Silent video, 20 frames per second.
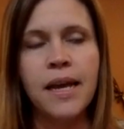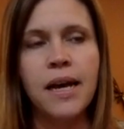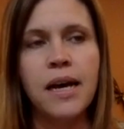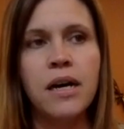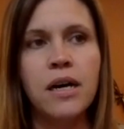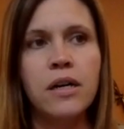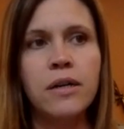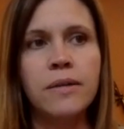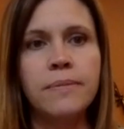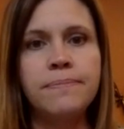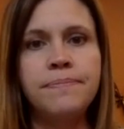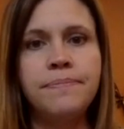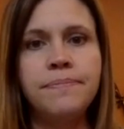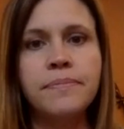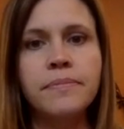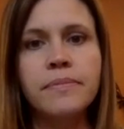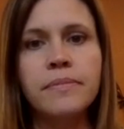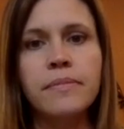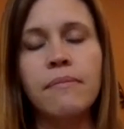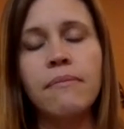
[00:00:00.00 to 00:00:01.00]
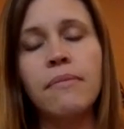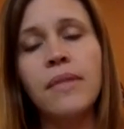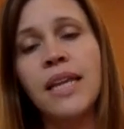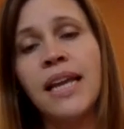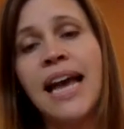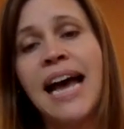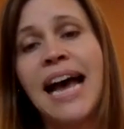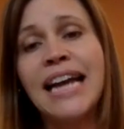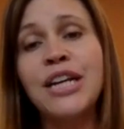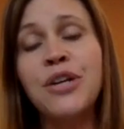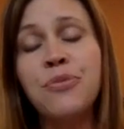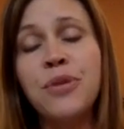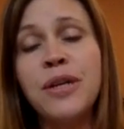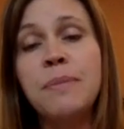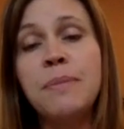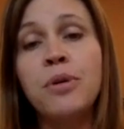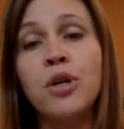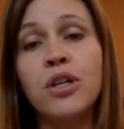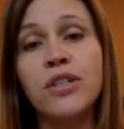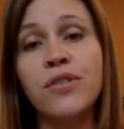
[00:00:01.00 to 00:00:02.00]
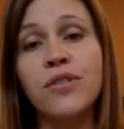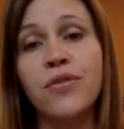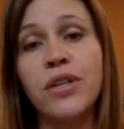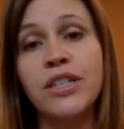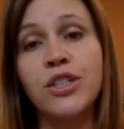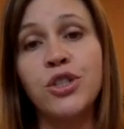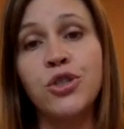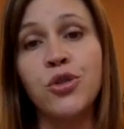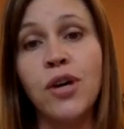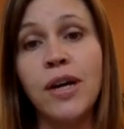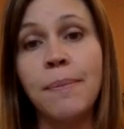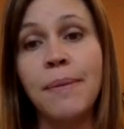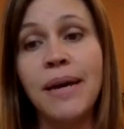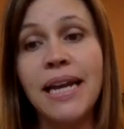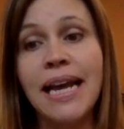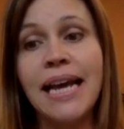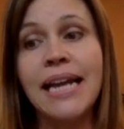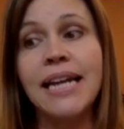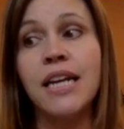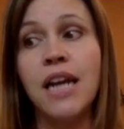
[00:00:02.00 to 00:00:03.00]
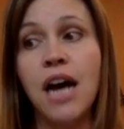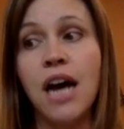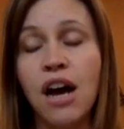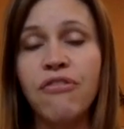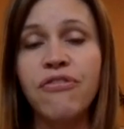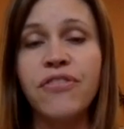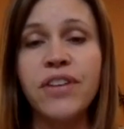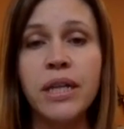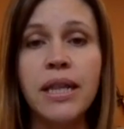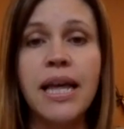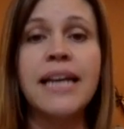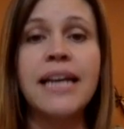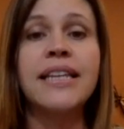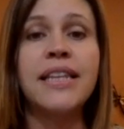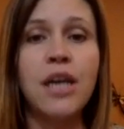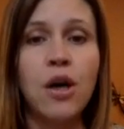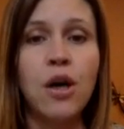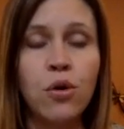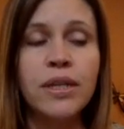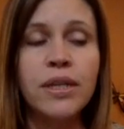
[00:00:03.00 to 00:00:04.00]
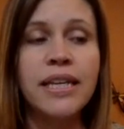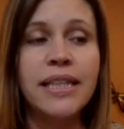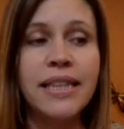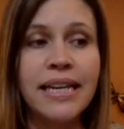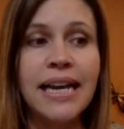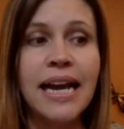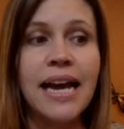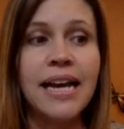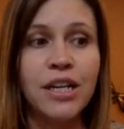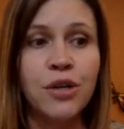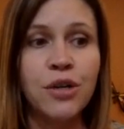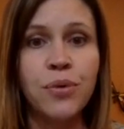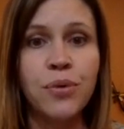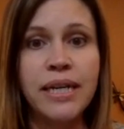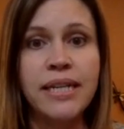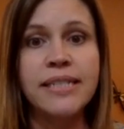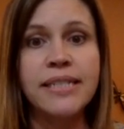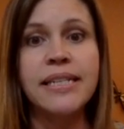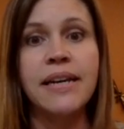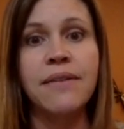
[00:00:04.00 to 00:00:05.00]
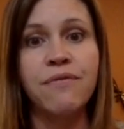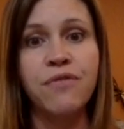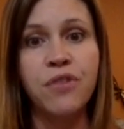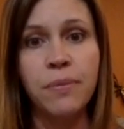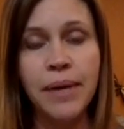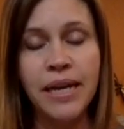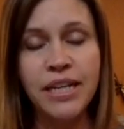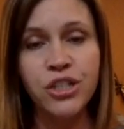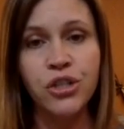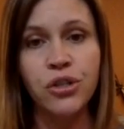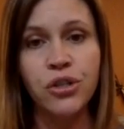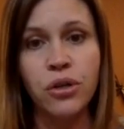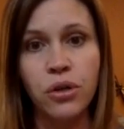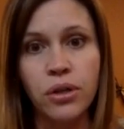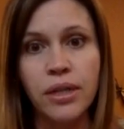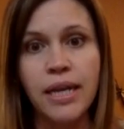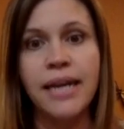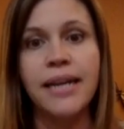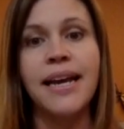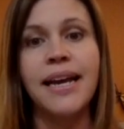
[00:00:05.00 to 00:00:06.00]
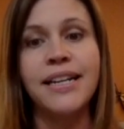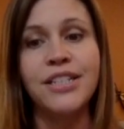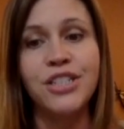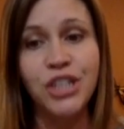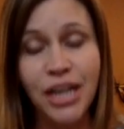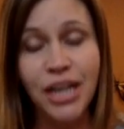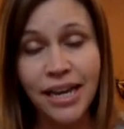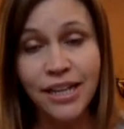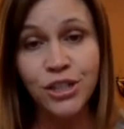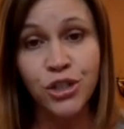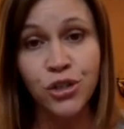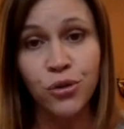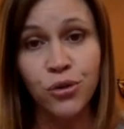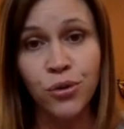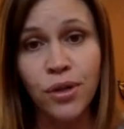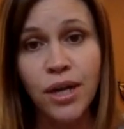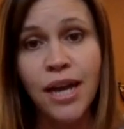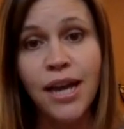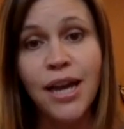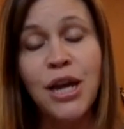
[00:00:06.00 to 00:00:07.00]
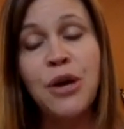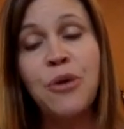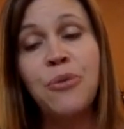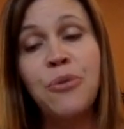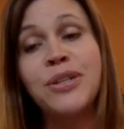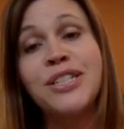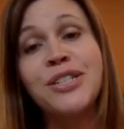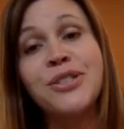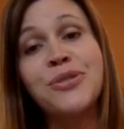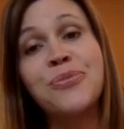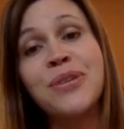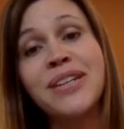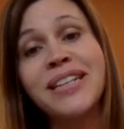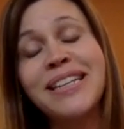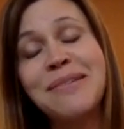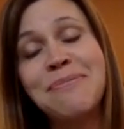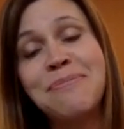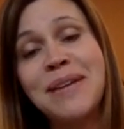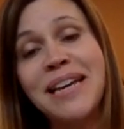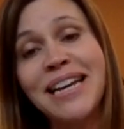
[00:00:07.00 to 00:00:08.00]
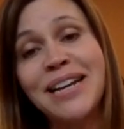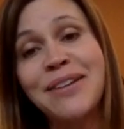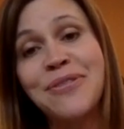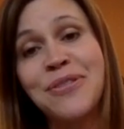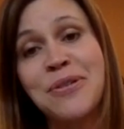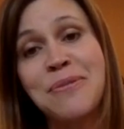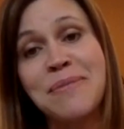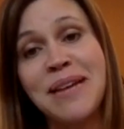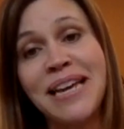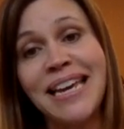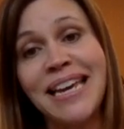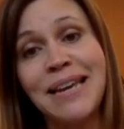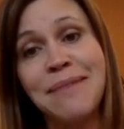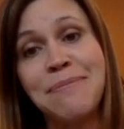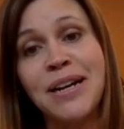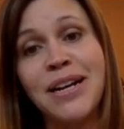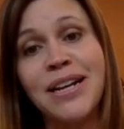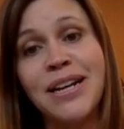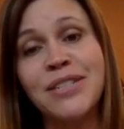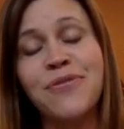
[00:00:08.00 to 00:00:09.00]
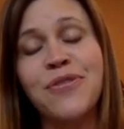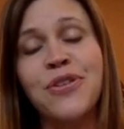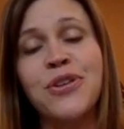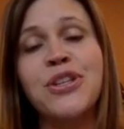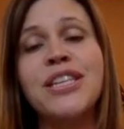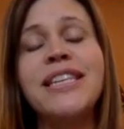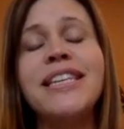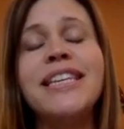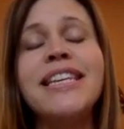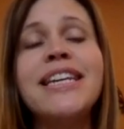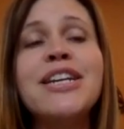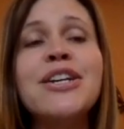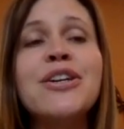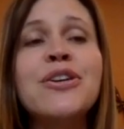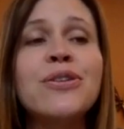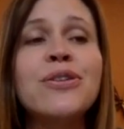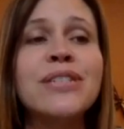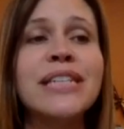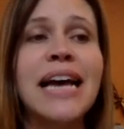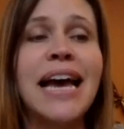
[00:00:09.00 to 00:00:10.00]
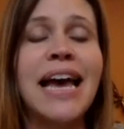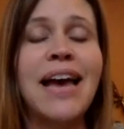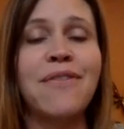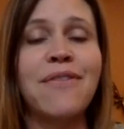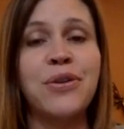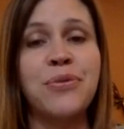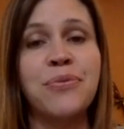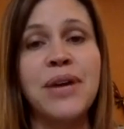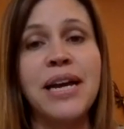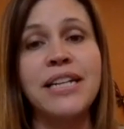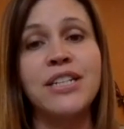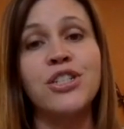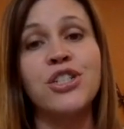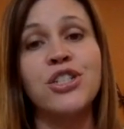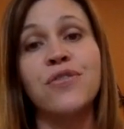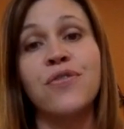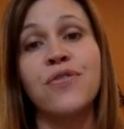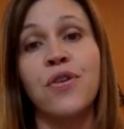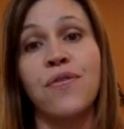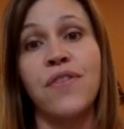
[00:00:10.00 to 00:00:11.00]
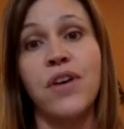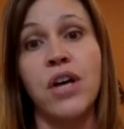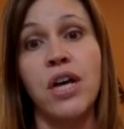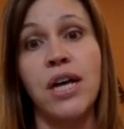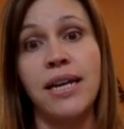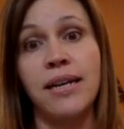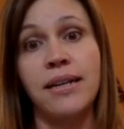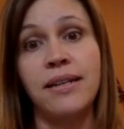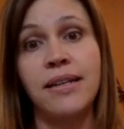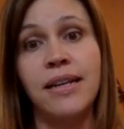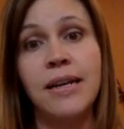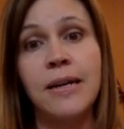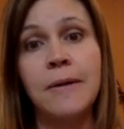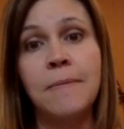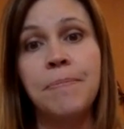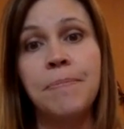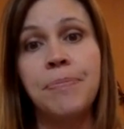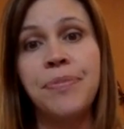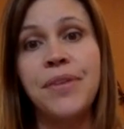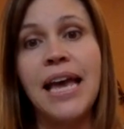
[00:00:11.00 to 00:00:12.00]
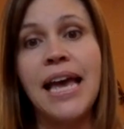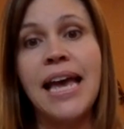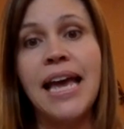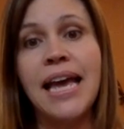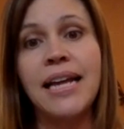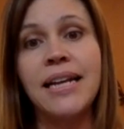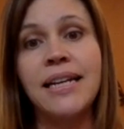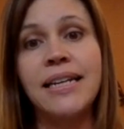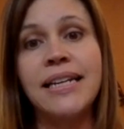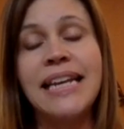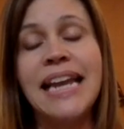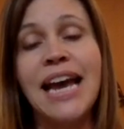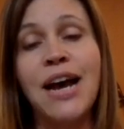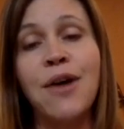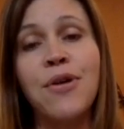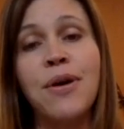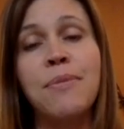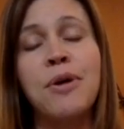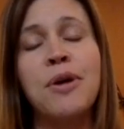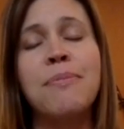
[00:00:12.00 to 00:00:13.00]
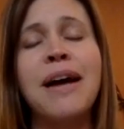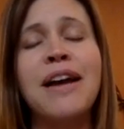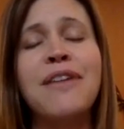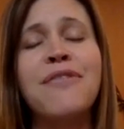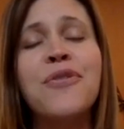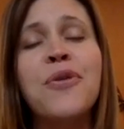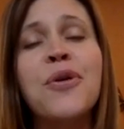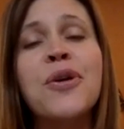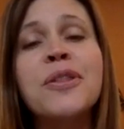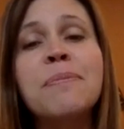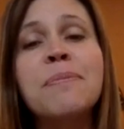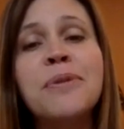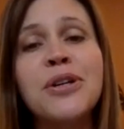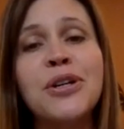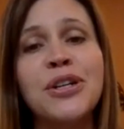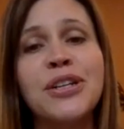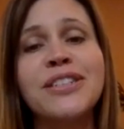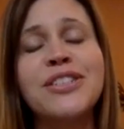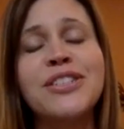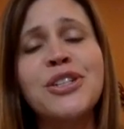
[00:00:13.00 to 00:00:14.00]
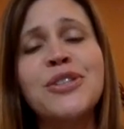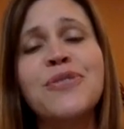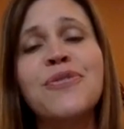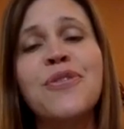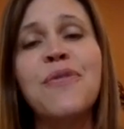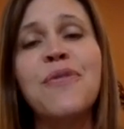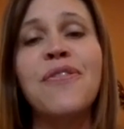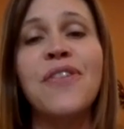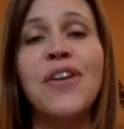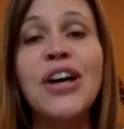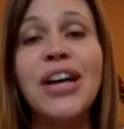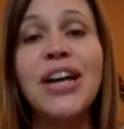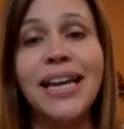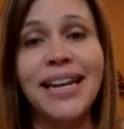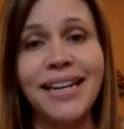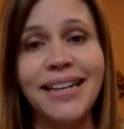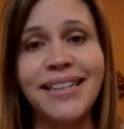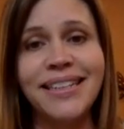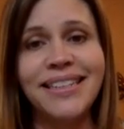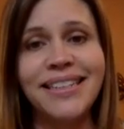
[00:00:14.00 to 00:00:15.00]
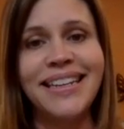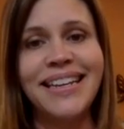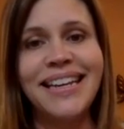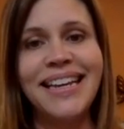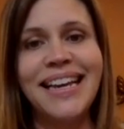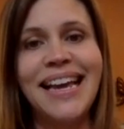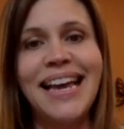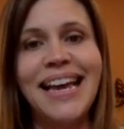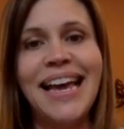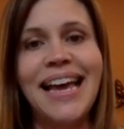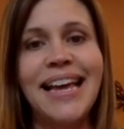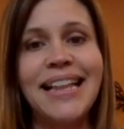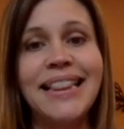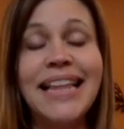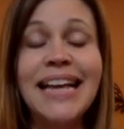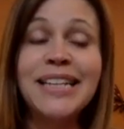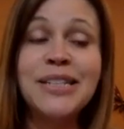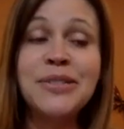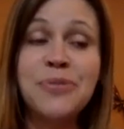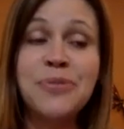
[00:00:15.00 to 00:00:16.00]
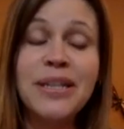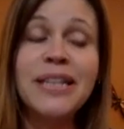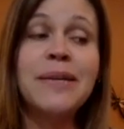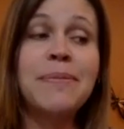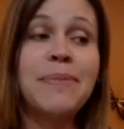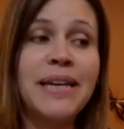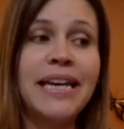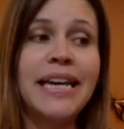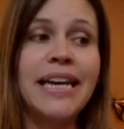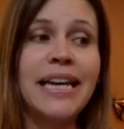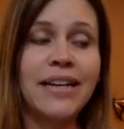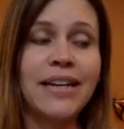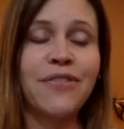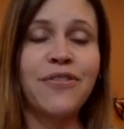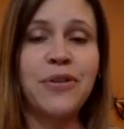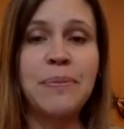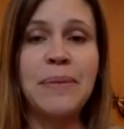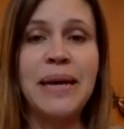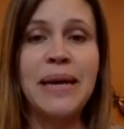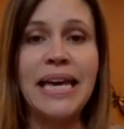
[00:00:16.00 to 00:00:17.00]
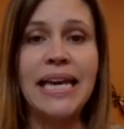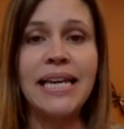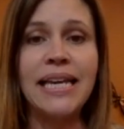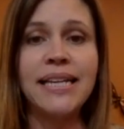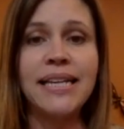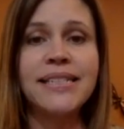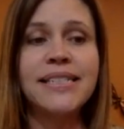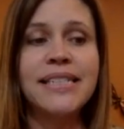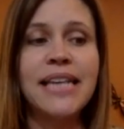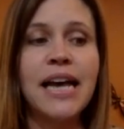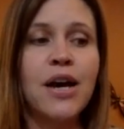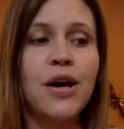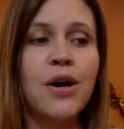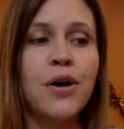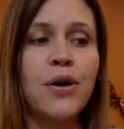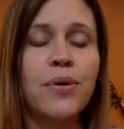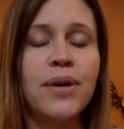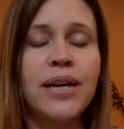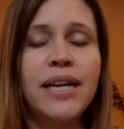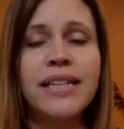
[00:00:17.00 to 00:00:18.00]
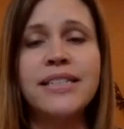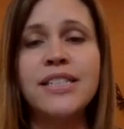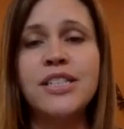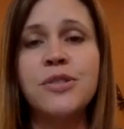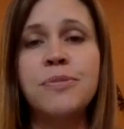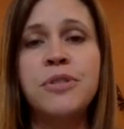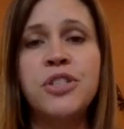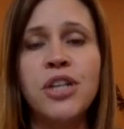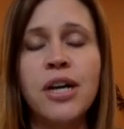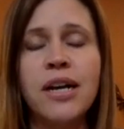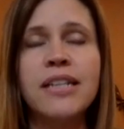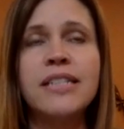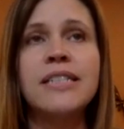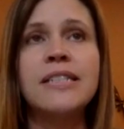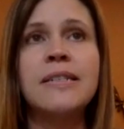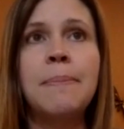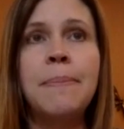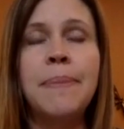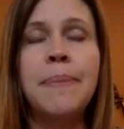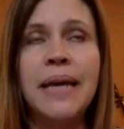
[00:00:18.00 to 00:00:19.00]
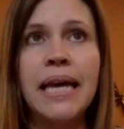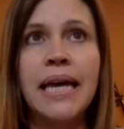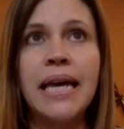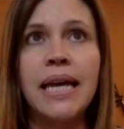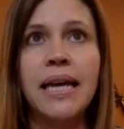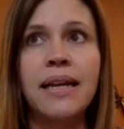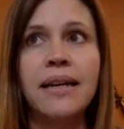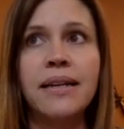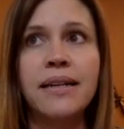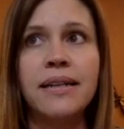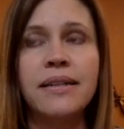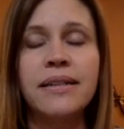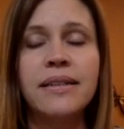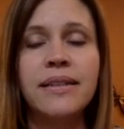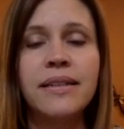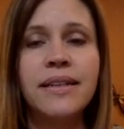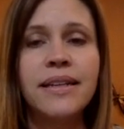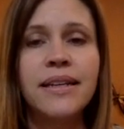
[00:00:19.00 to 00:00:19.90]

I can read books for enjoyment and not feel like the only thing I can read is informational and educational, which is really big for me because for years I haven't read just for fun. And now I'm on my 4th book just for fun. And that's really big for me. So it's just been